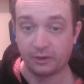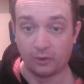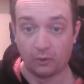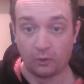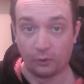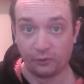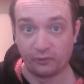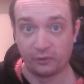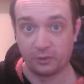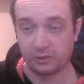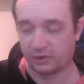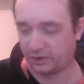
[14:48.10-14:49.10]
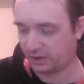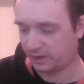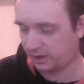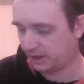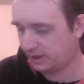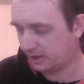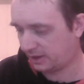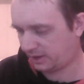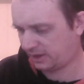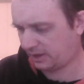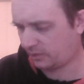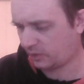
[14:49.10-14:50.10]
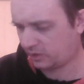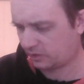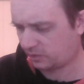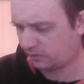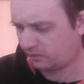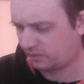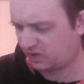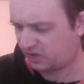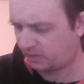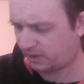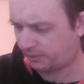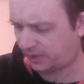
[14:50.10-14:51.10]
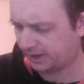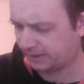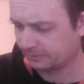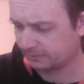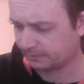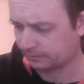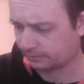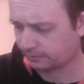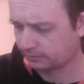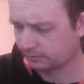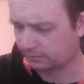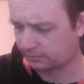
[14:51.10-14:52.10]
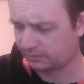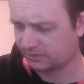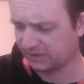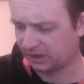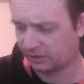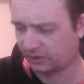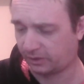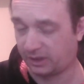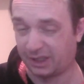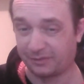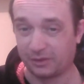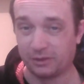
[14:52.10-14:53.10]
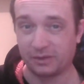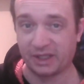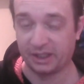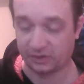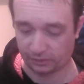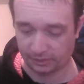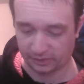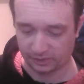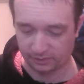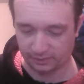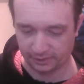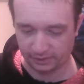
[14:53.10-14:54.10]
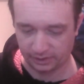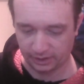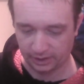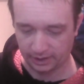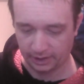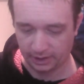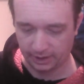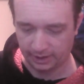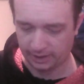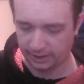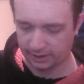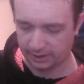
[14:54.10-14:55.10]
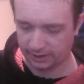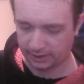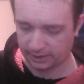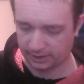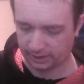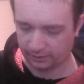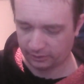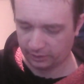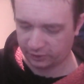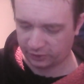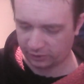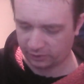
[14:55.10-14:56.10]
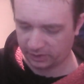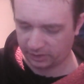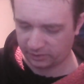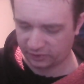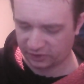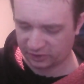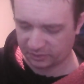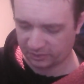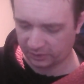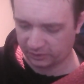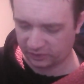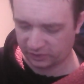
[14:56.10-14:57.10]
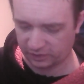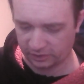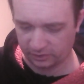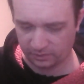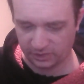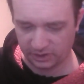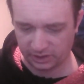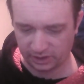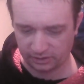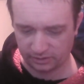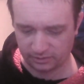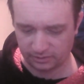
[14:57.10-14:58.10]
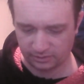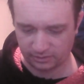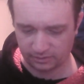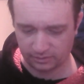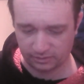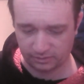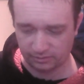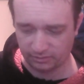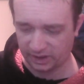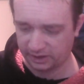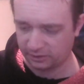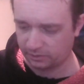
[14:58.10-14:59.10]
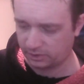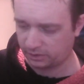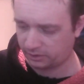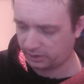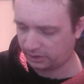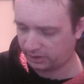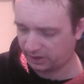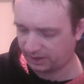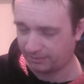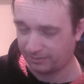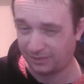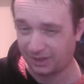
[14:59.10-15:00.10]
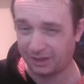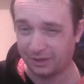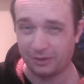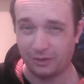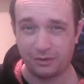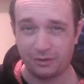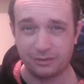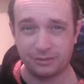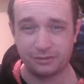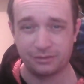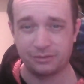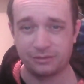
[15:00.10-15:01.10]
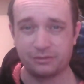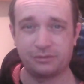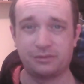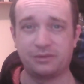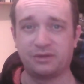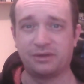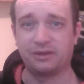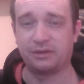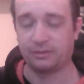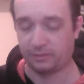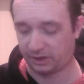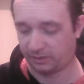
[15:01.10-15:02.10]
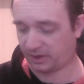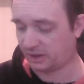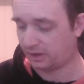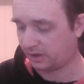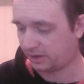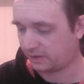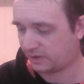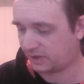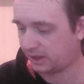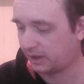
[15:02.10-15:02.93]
unfortunately. I bought this one for Music Magpie, so I'll have to do a case swap at some point. Not sure whether it's supposed to come with a manual or not. It might not. with it being DLC.